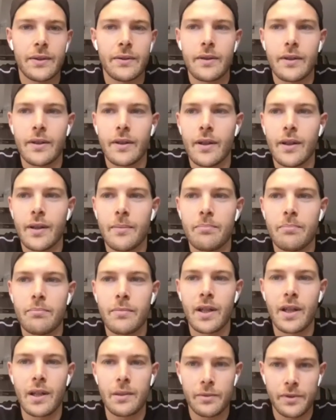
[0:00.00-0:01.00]
Um, my
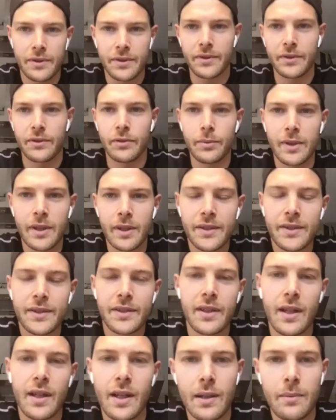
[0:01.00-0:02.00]
name is Tobias.
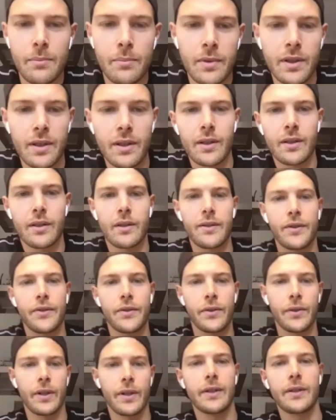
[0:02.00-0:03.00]
I'm a
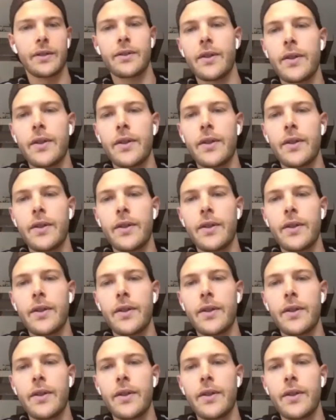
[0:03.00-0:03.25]
strength,